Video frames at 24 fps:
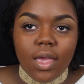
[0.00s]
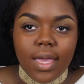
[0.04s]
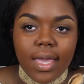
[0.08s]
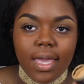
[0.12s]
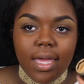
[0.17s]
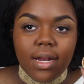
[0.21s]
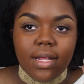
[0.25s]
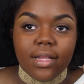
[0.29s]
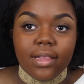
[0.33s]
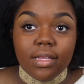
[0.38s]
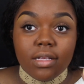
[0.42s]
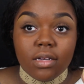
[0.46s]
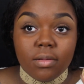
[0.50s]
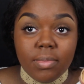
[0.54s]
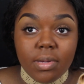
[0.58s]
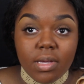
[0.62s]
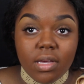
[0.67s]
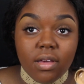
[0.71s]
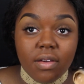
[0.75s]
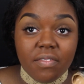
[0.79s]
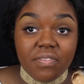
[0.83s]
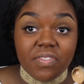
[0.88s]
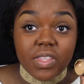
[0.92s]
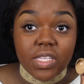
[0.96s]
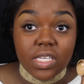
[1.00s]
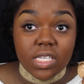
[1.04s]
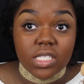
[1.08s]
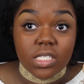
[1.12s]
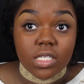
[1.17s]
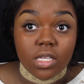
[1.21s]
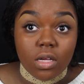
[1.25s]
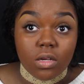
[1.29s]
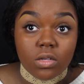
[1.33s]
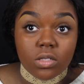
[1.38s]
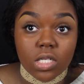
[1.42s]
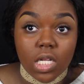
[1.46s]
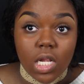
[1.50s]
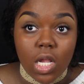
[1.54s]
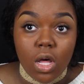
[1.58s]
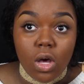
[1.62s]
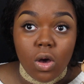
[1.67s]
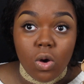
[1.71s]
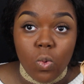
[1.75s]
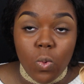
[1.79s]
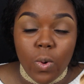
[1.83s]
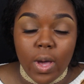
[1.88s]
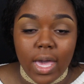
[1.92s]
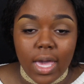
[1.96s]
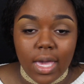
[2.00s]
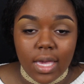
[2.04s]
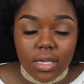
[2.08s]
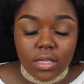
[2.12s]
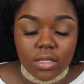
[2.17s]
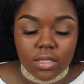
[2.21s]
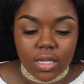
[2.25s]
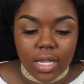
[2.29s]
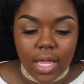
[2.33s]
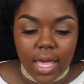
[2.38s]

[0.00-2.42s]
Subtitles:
And a little bit of this goes a long way,